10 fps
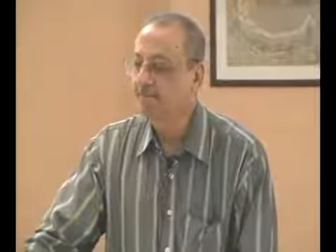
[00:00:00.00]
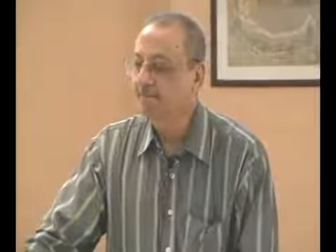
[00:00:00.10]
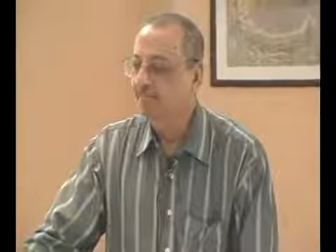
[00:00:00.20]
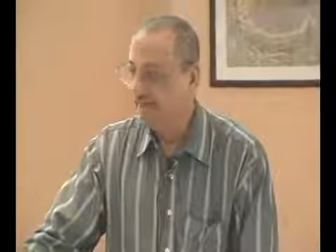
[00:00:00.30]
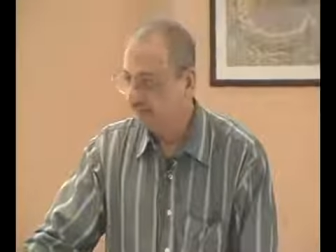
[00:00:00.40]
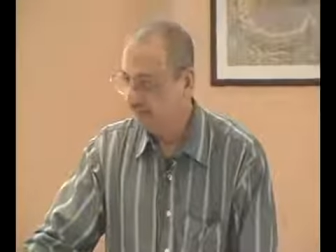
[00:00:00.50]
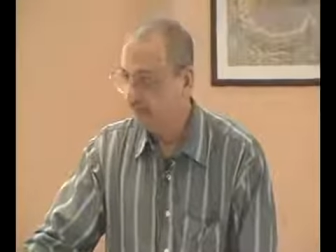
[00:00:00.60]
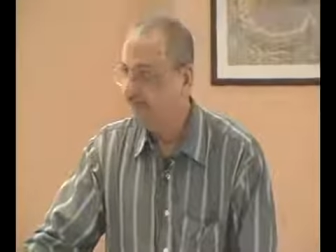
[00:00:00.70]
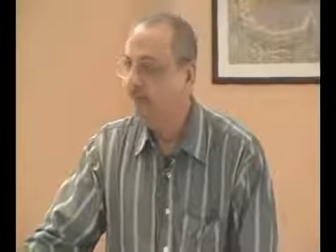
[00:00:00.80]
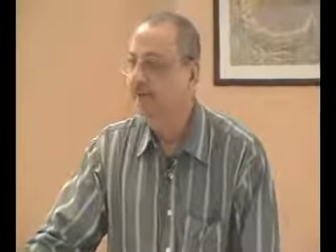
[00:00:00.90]
but I will
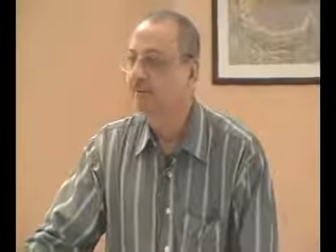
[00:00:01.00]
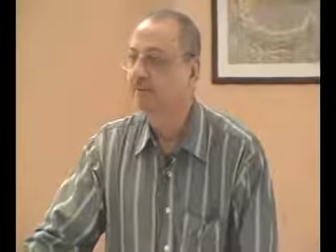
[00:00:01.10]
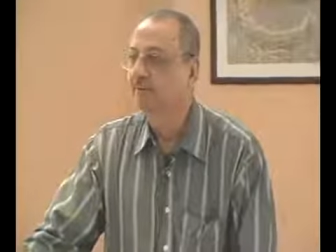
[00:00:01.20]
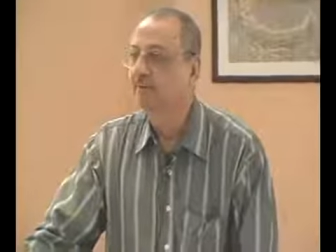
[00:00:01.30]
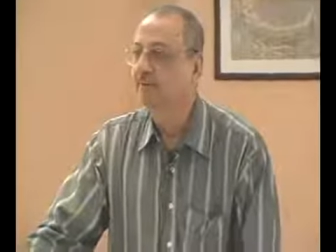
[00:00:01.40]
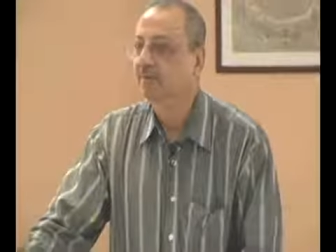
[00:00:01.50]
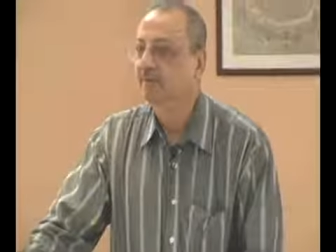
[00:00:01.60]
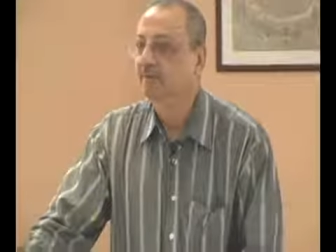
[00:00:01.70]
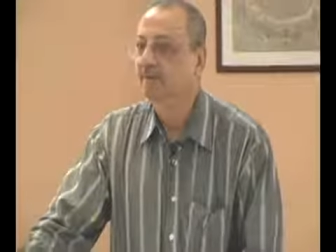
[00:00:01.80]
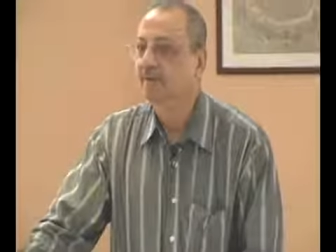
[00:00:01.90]
explain you,
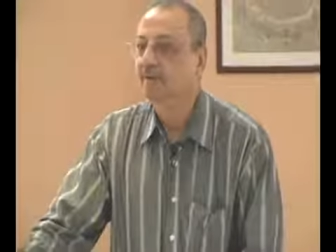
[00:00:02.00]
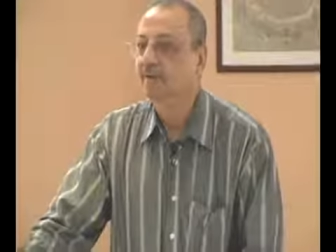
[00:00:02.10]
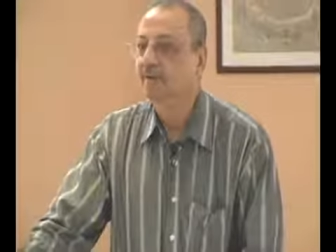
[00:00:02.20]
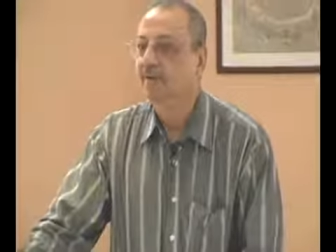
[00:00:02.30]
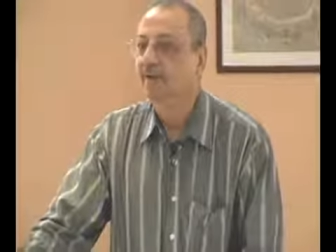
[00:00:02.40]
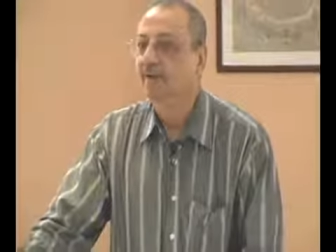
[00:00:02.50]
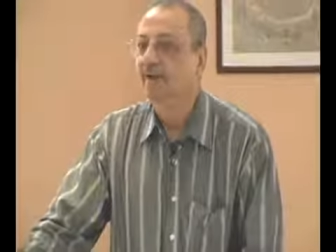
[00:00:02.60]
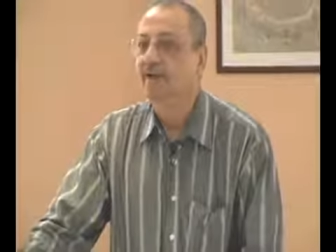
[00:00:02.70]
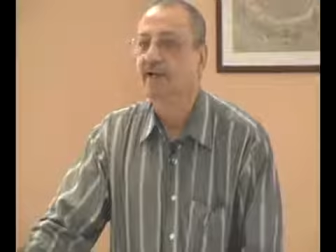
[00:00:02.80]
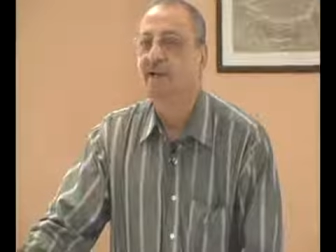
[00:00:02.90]

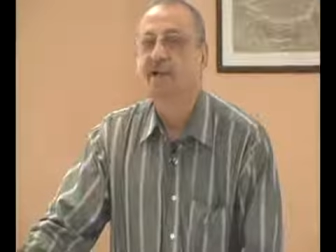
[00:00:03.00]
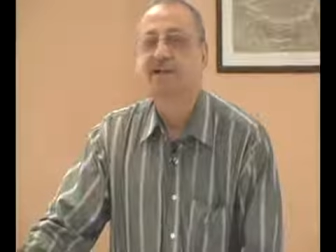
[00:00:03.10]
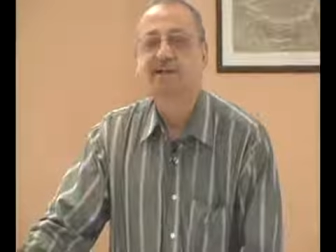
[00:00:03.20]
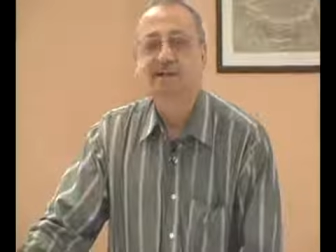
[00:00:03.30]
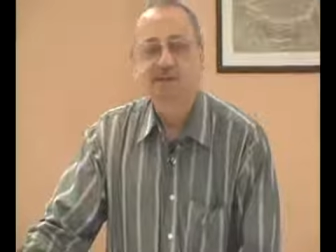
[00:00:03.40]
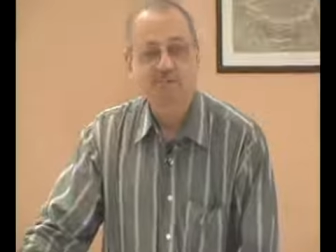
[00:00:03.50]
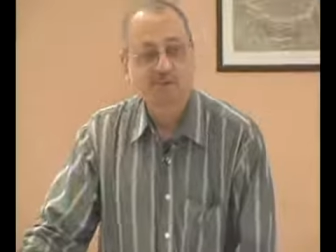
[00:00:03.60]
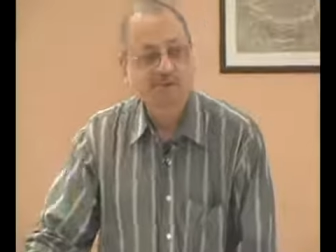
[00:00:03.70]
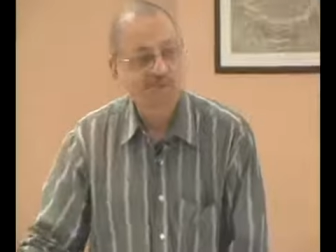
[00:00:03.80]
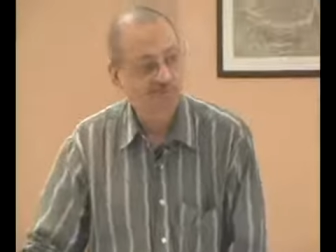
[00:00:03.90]
and I'll keep
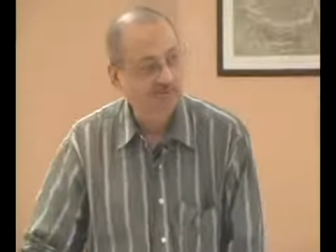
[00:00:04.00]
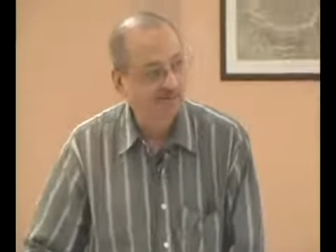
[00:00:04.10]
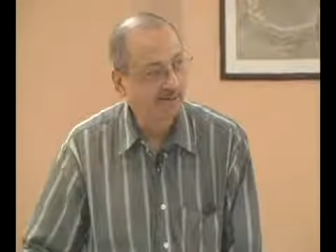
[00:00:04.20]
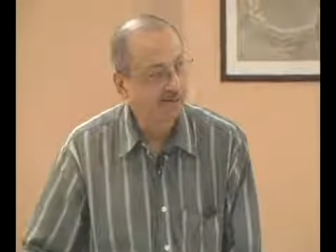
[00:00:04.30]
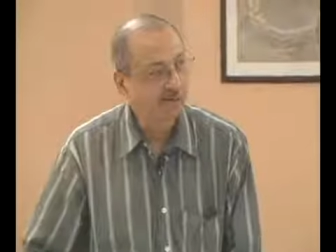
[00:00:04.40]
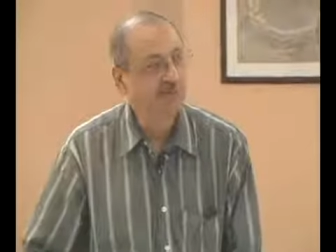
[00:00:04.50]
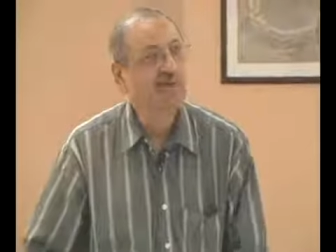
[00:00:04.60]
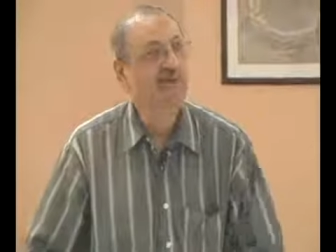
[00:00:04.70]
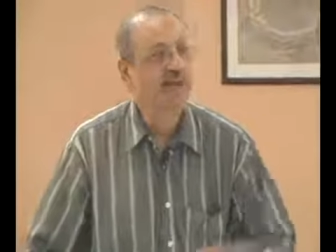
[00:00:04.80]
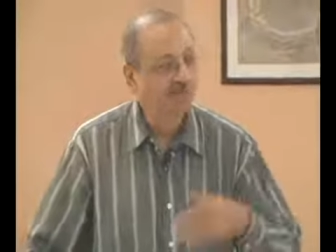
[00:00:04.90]
on explaining you
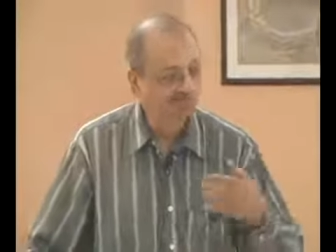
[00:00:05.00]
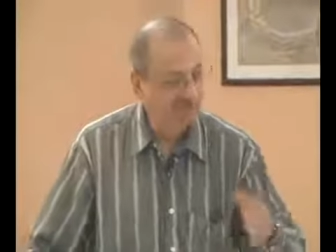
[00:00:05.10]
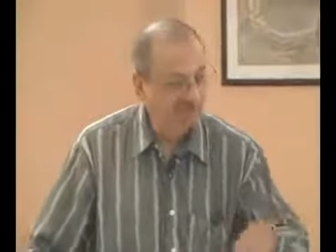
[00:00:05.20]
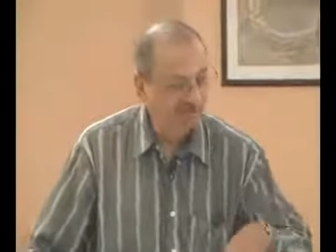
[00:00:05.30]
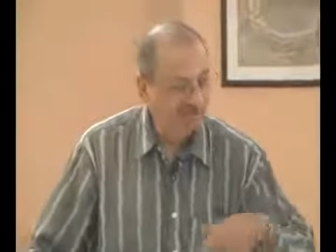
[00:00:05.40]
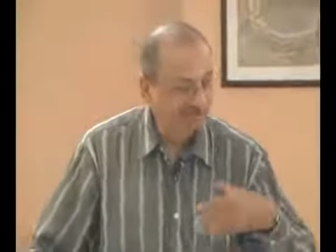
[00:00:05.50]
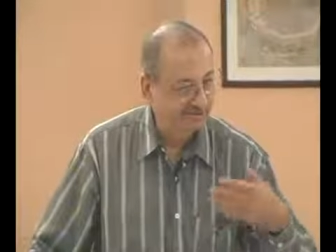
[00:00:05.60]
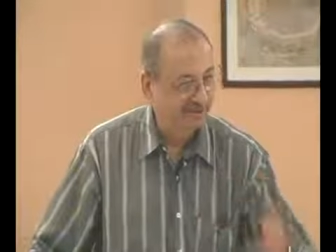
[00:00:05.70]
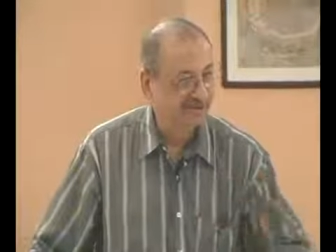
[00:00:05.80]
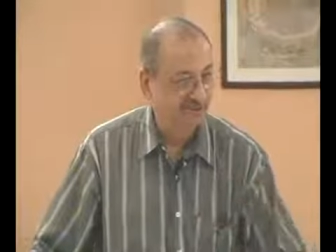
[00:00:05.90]
in every
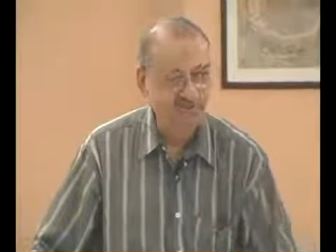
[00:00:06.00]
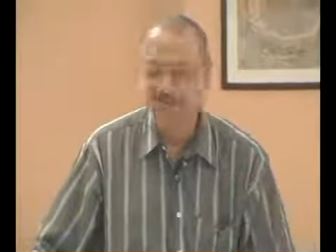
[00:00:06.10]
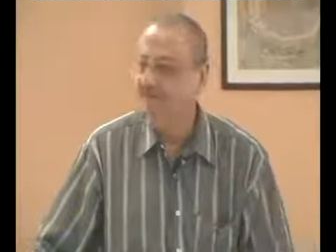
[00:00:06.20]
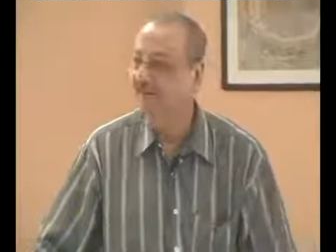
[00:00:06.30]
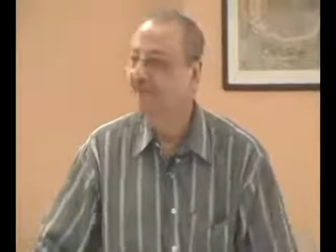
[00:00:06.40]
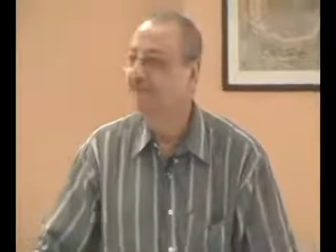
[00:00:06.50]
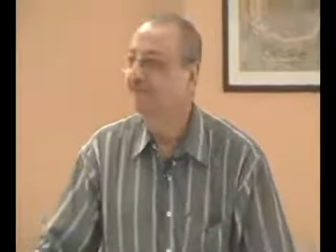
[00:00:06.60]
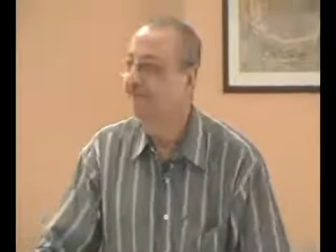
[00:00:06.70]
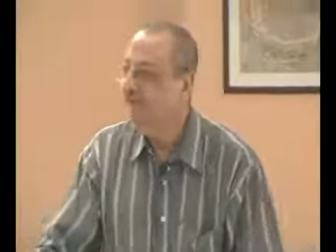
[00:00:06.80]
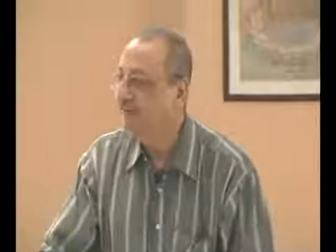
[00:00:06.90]
session.
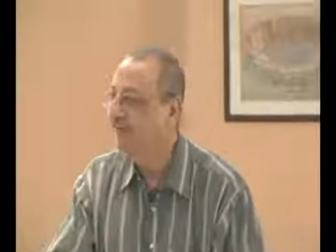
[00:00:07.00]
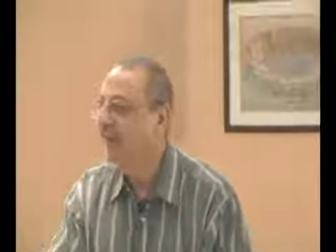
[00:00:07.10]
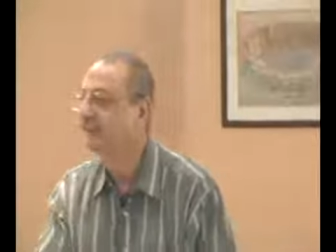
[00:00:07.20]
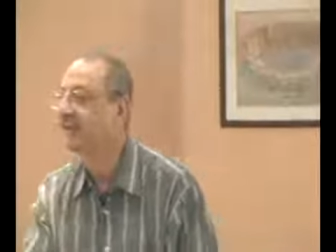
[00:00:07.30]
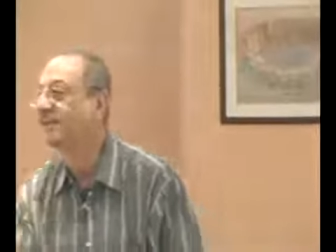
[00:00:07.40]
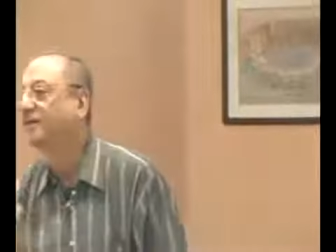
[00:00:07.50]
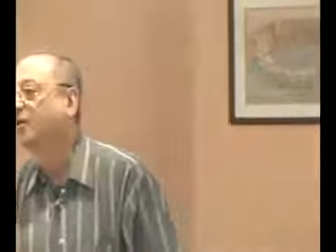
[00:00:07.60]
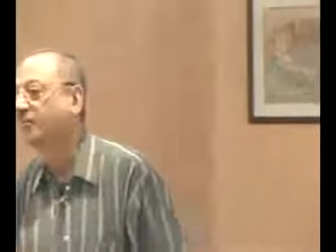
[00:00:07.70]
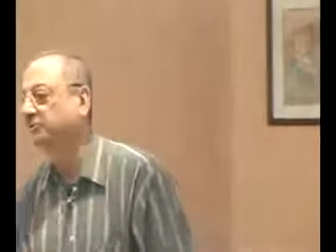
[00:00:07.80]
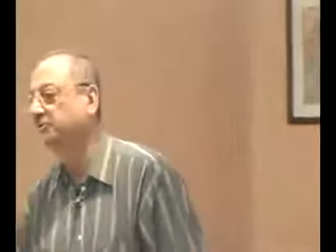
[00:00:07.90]
Whenever I get an
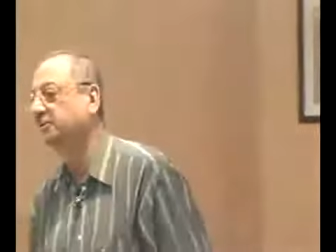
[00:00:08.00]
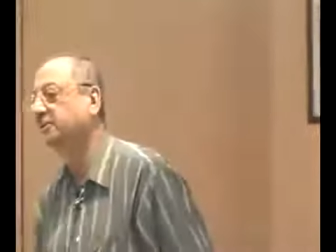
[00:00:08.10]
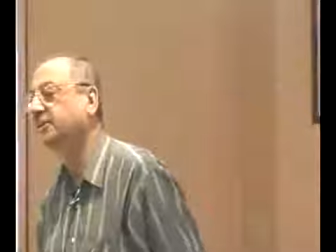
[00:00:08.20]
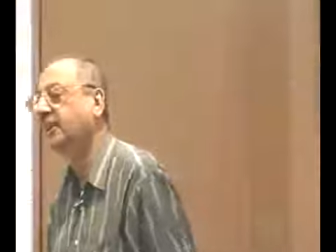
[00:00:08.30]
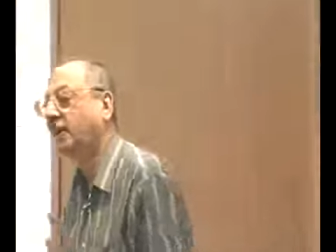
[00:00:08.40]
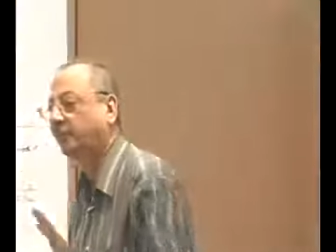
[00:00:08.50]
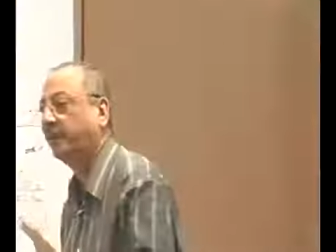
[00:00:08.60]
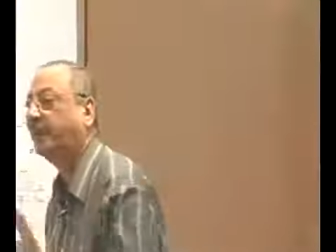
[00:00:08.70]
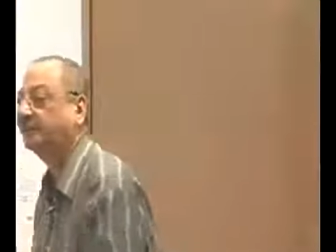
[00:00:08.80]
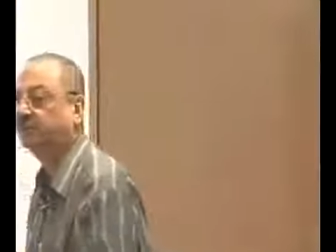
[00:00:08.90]
opportunity, I'll be
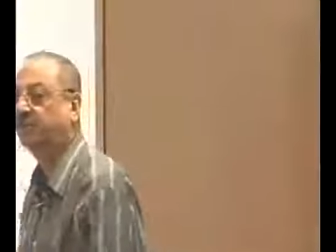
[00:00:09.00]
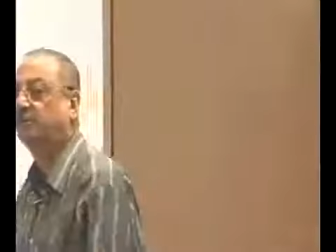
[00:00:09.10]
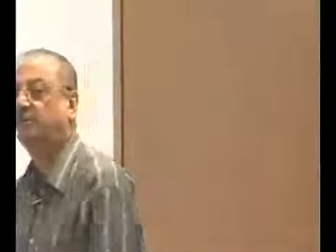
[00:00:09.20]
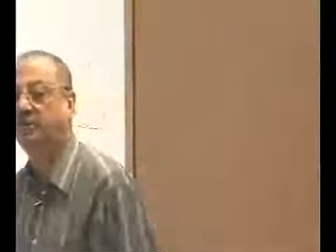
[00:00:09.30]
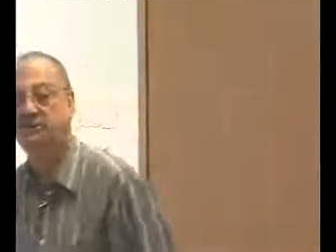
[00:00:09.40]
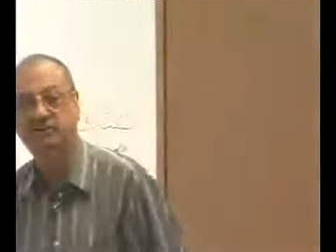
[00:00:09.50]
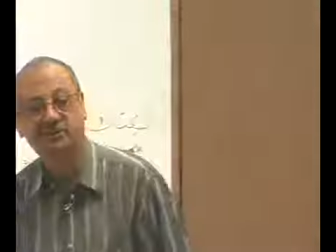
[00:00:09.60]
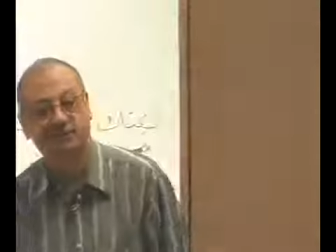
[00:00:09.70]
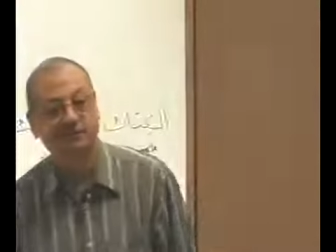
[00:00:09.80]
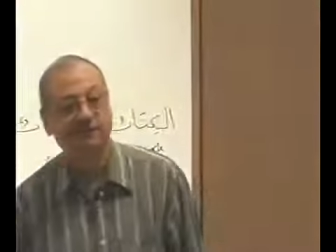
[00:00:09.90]
asking you
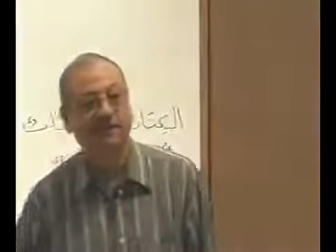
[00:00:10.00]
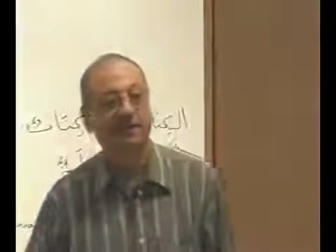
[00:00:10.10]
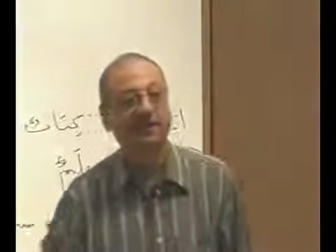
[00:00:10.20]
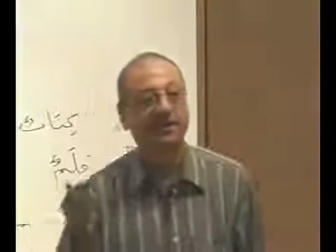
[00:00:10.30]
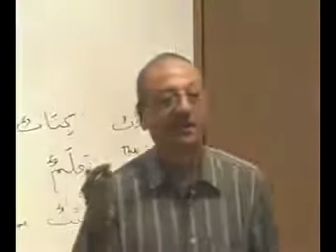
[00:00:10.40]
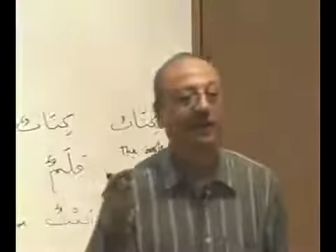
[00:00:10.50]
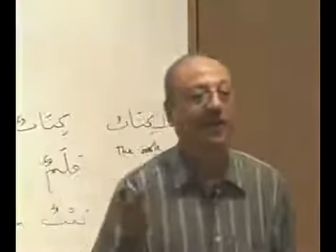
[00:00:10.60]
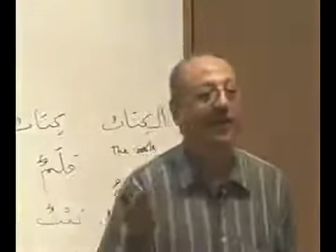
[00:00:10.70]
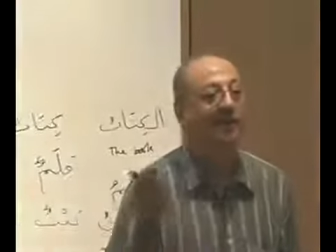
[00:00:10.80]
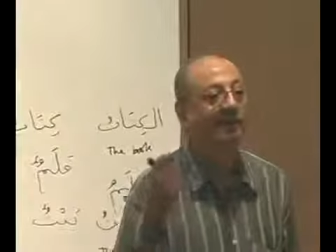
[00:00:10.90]
questions and